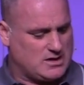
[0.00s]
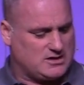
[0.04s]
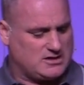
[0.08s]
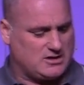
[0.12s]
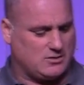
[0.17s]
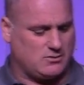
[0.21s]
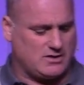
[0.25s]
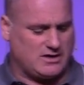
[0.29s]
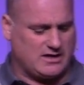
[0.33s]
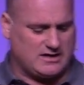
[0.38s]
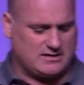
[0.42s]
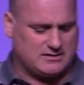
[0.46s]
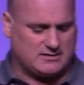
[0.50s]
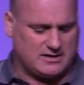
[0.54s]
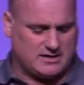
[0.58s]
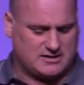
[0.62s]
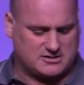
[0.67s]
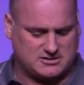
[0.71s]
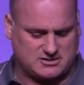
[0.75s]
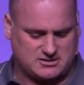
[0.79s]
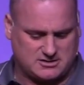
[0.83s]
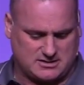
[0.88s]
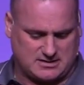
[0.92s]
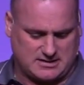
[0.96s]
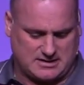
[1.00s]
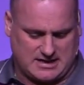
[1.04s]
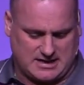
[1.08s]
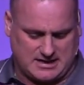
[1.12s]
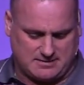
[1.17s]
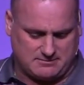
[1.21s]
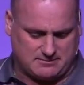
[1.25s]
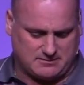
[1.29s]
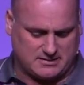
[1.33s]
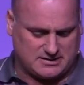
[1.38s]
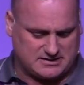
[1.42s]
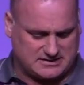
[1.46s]
Now, in this
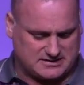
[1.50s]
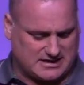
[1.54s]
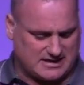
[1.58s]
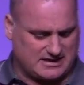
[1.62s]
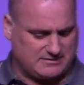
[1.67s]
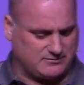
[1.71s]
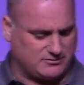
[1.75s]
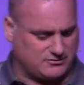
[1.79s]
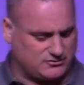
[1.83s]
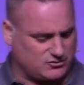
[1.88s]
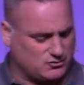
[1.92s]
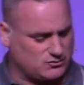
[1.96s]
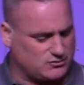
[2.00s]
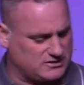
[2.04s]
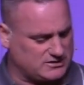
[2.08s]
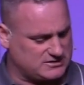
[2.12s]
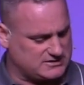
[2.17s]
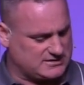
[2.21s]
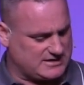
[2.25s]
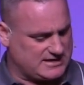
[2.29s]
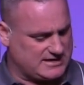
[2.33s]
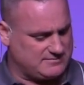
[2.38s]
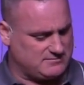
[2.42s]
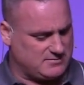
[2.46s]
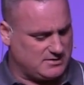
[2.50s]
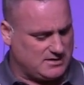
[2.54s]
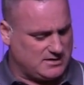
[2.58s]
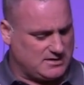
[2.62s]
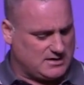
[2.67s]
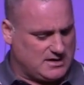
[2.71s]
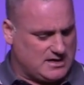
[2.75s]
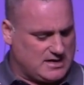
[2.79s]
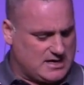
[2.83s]
through this time,